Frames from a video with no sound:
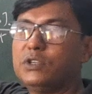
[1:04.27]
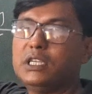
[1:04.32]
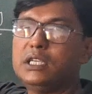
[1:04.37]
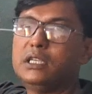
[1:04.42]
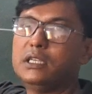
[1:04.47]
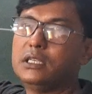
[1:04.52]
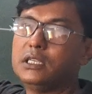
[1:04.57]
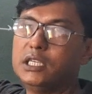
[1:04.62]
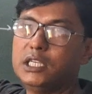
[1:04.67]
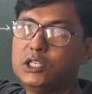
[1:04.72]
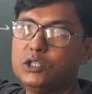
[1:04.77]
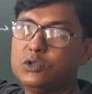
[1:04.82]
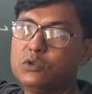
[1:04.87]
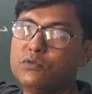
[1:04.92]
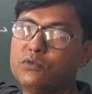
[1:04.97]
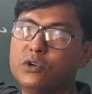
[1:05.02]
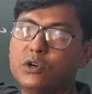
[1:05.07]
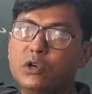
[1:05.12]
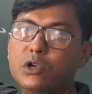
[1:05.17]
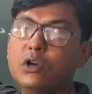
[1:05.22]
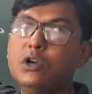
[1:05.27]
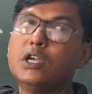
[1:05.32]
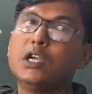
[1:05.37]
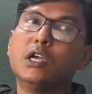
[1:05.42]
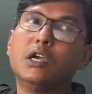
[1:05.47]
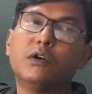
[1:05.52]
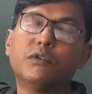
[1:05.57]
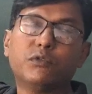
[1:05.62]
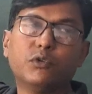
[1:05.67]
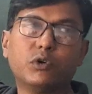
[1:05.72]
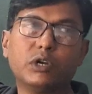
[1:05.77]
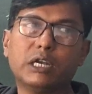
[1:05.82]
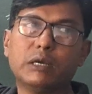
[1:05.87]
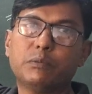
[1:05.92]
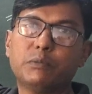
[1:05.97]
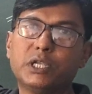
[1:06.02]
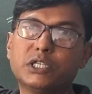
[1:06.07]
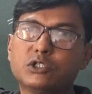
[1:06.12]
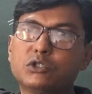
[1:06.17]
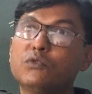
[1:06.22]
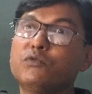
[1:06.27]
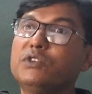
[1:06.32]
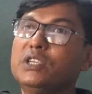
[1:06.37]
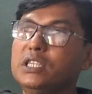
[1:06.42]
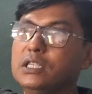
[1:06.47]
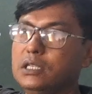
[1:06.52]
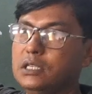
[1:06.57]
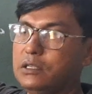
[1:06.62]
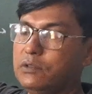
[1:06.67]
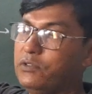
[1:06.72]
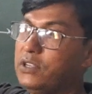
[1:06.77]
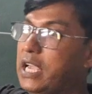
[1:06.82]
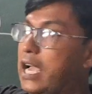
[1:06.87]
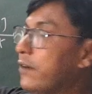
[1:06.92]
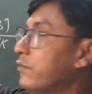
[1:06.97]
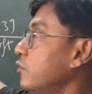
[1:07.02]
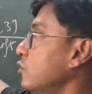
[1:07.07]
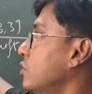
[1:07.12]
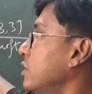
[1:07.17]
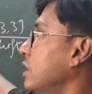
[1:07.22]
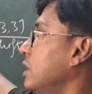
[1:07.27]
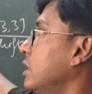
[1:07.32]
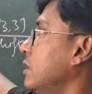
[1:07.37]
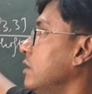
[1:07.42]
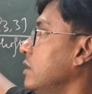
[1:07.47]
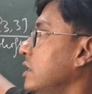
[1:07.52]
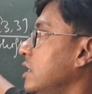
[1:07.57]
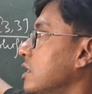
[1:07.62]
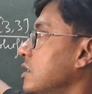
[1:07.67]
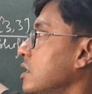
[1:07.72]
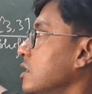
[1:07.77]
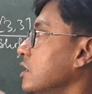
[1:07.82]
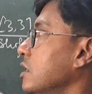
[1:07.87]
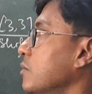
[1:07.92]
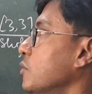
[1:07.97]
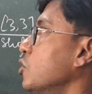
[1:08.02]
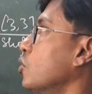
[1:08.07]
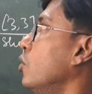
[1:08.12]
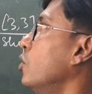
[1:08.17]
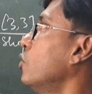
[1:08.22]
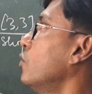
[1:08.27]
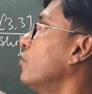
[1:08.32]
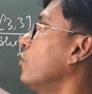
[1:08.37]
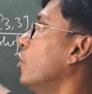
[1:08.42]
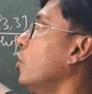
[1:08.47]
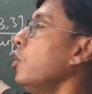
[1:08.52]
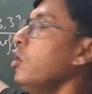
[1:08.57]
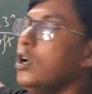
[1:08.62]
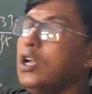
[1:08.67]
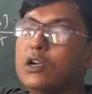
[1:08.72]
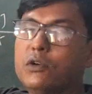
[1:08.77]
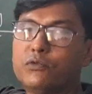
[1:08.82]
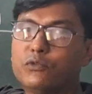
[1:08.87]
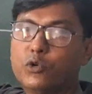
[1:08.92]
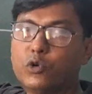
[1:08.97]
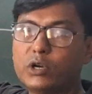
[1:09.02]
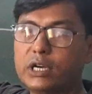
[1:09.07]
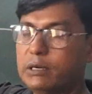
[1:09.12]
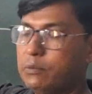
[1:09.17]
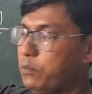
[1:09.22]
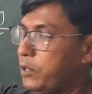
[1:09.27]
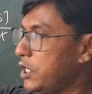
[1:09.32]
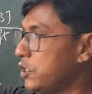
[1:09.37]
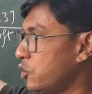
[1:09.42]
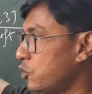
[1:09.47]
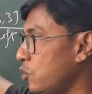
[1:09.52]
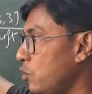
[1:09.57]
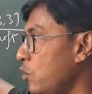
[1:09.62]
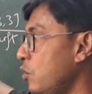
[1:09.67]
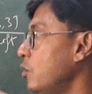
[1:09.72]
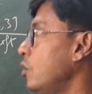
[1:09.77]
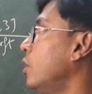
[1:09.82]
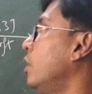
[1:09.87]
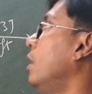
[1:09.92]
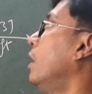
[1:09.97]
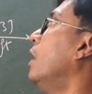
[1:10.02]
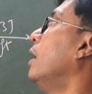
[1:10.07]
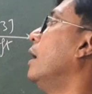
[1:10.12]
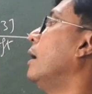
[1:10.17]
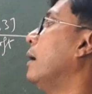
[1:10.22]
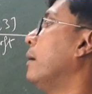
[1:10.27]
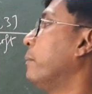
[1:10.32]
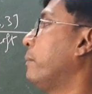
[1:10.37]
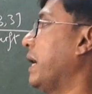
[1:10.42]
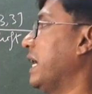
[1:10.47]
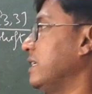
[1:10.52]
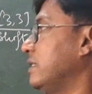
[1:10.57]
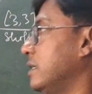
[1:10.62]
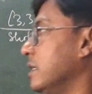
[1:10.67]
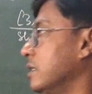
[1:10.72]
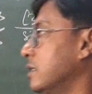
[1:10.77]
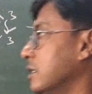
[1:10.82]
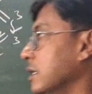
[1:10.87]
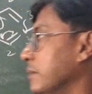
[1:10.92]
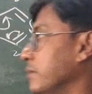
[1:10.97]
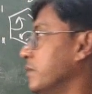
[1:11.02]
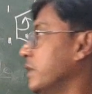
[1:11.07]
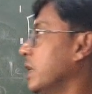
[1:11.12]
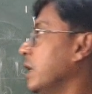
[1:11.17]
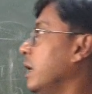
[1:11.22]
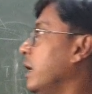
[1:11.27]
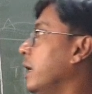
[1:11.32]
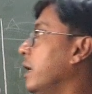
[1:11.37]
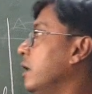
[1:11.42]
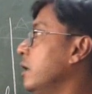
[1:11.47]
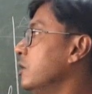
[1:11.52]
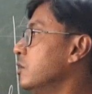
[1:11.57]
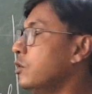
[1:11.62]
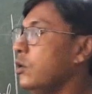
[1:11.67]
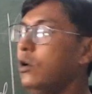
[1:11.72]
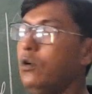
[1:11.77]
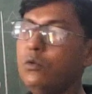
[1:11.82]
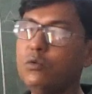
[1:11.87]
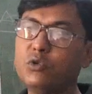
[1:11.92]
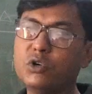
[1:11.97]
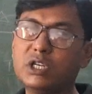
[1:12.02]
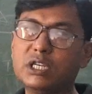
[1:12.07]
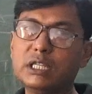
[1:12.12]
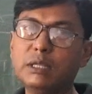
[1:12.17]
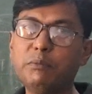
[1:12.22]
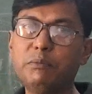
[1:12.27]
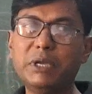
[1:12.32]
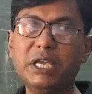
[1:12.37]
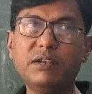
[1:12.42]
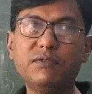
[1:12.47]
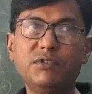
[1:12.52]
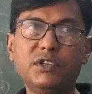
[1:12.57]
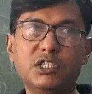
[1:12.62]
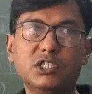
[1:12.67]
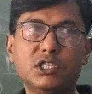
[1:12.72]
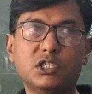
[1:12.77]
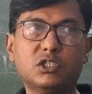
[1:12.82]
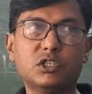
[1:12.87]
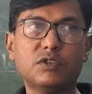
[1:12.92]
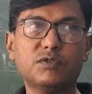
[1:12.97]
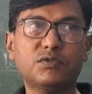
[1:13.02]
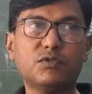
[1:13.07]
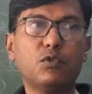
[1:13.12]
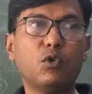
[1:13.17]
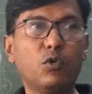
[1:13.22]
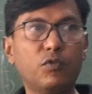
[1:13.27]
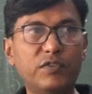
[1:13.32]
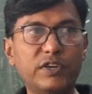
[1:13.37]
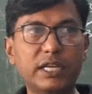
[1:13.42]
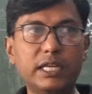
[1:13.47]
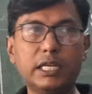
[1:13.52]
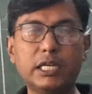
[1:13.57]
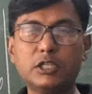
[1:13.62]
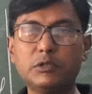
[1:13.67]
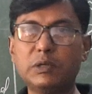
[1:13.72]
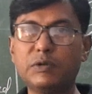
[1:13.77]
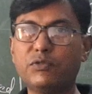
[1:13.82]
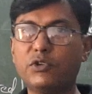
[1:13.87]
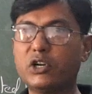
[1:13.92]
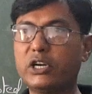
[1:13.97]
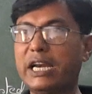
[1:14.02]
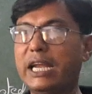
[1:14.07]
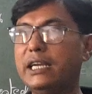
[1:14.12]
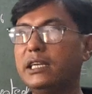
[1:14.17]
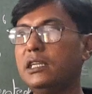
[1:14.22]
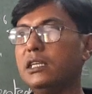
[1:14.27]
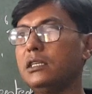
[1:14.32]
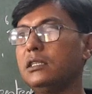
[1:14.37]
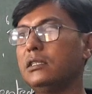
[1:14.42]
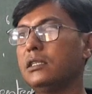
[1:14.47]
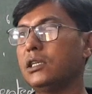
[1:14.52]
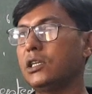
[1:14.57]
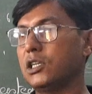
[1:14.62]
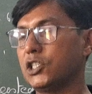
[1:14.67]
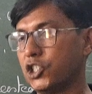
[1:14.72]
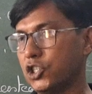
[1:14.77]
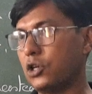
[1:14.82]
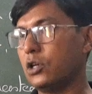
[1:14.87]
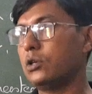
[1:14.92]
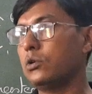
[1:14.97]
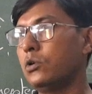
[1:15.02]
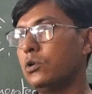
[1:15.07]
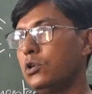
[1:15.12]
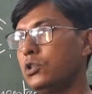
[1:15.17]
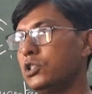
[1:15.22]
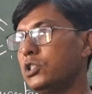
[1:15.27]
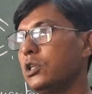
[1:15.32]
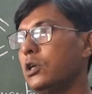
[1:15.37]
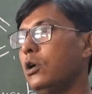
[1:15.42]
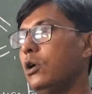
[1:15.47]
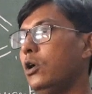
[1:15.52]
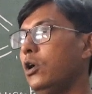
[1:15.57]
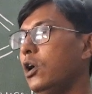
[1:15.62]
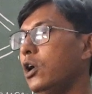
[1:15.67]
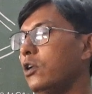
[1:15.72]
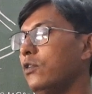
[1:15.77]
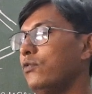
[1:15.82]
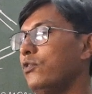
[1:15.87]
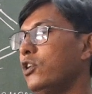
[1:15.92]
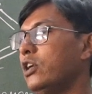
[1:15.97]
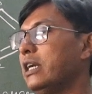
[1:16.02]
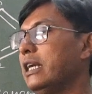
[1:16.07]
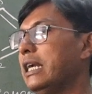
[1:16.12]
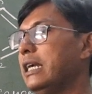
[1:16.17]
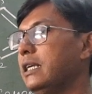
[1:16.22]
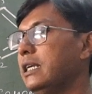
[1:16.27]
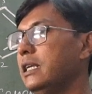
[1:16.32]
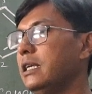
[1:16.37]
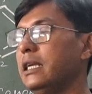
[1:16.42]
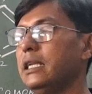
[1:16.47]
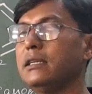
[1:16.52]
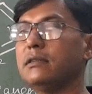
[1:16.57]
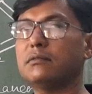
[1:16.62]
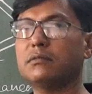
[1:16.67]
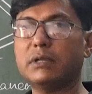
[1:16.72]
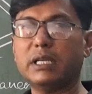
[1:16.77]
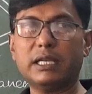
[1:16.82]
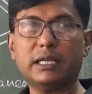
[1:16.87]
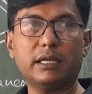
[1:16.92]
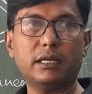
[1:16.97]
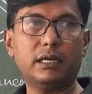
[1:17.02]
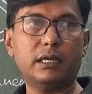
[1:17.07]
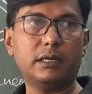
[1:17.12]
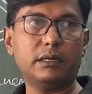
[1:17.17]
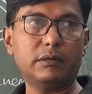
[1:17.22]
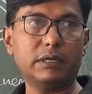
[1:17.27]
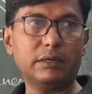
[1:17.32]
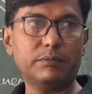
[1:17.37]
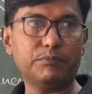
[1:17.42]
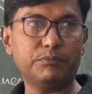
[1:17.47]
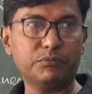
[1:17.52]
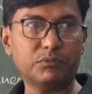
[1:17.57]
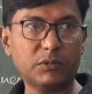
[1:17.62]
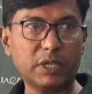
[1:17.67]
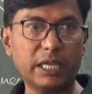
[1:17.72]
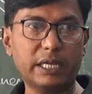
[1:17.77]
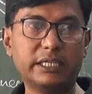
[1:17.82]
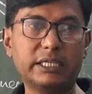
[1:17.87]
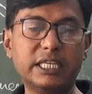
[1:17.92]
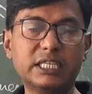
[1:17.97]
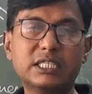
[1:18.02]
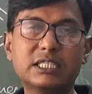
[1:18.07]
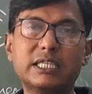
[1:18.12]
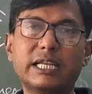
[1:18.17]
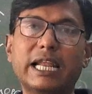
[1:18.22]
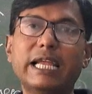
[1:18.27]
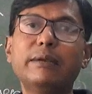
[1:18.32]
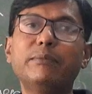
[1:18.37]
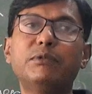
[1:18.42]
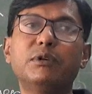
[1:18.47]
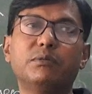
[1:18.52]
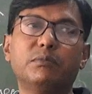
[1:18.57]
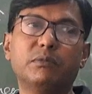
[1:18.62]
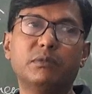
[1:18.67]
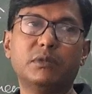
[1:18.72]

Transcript: we need to follow 4n plus 2. We have to say that this system is going to follow 4n plus 2 pi system. So, what are the main features of cope rearrangement for writing short notes or for writing an described